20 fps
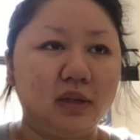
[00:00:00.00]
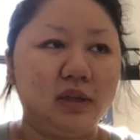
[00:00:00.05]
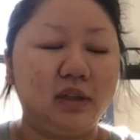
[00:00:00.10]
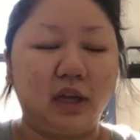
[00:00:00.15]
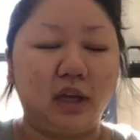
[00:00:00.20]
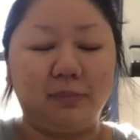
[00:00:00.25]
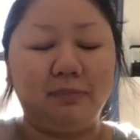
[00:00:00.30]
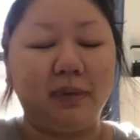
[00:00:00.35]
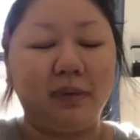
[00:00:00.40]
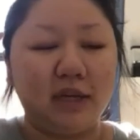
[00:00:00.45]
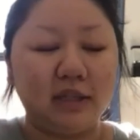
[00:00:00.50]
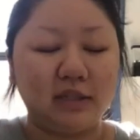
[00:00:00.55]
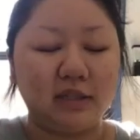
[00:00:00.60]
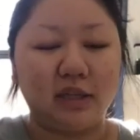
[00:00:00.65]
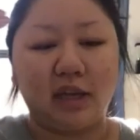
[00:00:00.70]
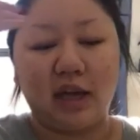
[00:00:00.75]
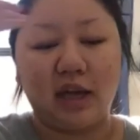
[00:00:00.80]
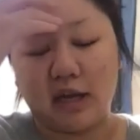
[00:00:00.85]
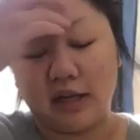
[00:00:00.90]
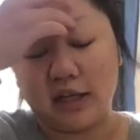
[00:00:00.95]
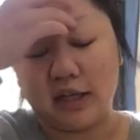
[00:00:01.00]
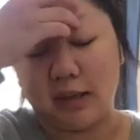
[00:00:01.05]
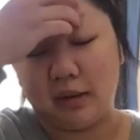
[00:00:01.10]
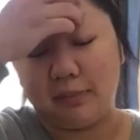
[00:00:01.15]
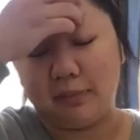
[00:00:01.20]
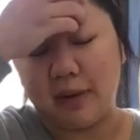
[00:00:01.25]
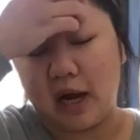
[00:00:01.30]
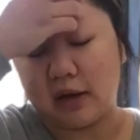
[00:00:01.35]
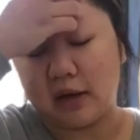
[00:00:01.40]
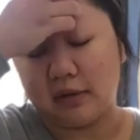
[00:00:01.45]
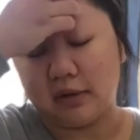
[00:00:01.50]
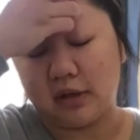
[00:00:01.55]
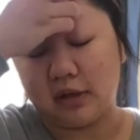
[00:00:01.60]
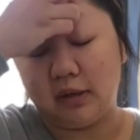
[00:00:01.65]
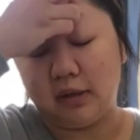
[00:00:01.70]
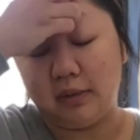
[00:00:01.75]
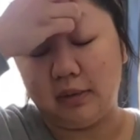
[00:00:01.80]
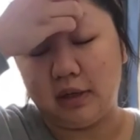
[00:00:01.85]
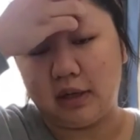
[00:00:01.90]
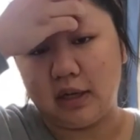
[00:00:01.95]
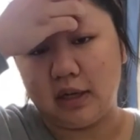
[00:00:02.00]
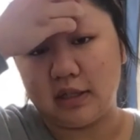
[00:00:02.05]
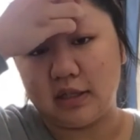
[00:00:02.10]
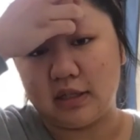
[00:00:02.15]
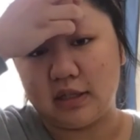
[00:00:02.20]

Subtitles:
like basic academic background communication